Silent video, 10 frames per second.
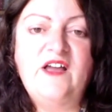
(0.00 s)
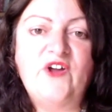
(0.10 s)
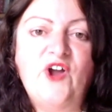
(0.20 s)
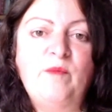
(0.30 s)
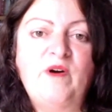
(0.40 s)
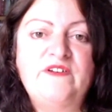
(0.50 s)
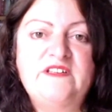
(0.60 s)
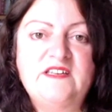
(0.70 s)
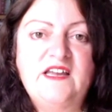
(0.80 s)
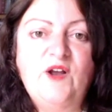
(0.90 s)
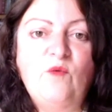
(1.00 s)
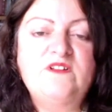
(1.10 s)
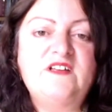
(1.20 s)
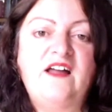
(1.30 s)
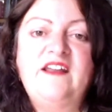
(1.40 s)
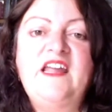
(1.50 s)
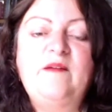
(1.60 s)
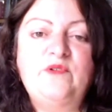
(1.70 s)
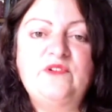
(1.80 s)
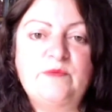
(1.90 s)
the Home Office was
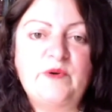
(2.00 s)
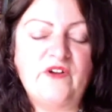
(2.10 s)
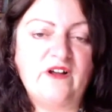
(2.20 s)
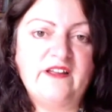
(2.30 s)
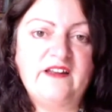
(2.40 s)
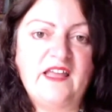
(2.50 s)
unable to provide